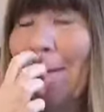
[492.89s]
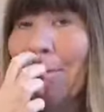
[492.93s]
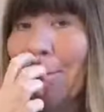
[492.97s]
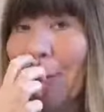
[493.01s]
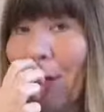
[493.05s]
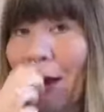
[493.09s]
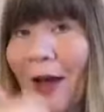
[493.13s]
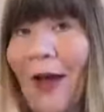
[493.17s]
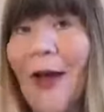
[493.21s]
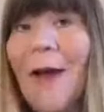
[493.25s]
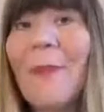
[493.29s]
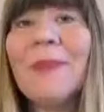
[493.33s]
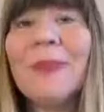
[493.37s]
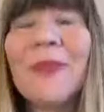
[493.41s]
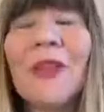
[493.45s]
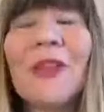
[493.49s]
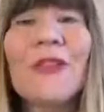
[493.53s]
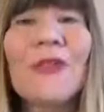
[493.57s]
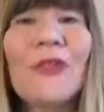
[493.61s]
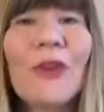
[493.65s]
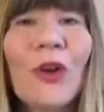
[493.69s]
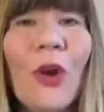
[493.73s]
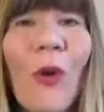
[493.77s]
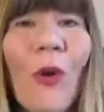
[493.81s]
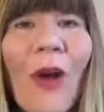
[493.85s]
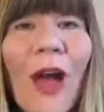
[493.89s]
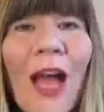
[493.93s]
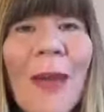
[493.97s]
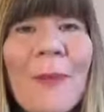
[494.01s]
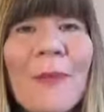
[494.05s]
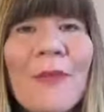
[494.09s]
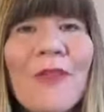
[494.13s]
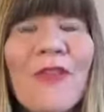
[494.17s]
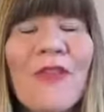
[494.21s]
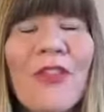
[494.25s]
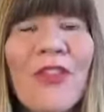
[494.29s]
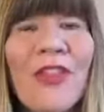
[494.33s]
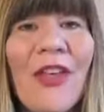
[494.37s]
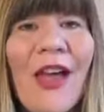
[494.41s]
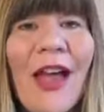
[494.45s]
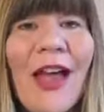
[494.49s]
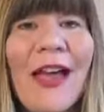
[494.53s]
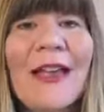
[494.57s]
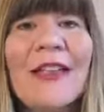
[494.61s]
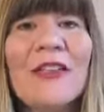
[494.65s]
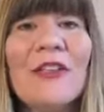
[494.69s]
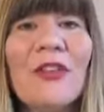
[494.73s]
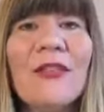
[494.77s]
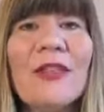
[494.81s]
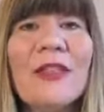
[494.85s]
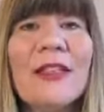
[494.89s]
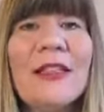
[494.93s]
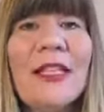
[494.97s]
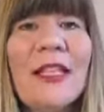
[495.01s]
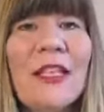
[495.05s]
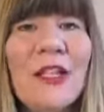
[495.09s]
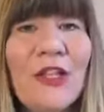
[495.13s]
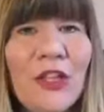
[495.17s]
But the requirement for that is obviously